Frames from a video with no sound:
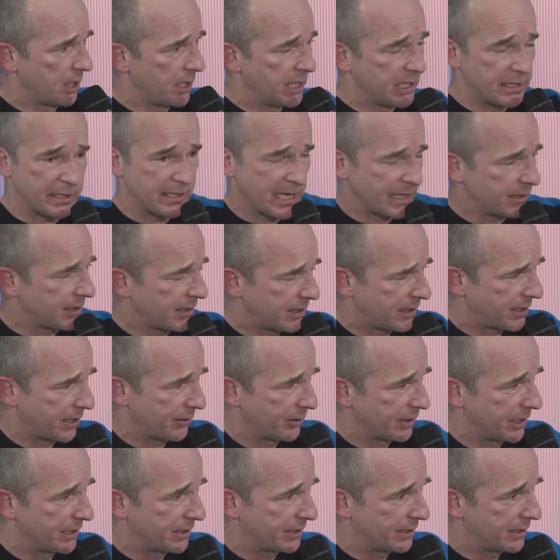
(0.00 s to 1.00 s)
It's
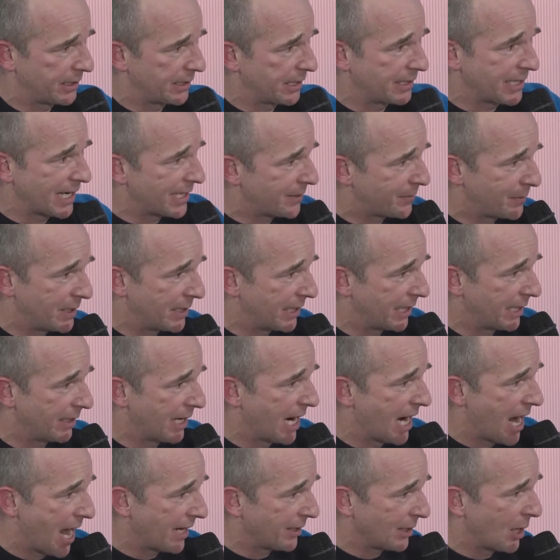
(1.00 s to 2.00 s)
necessary. It has been there.
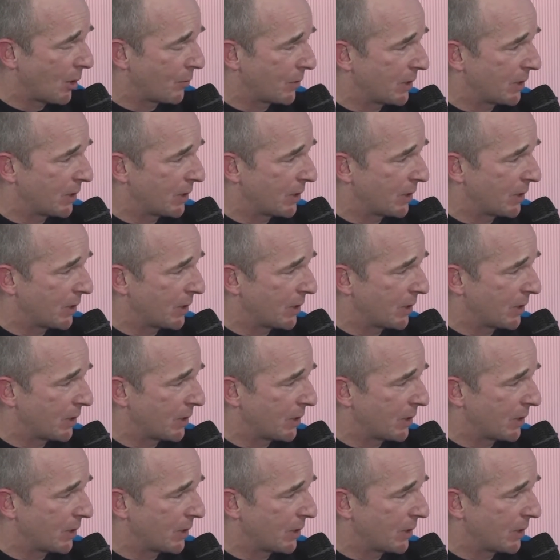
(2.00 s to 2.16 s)
I don't know.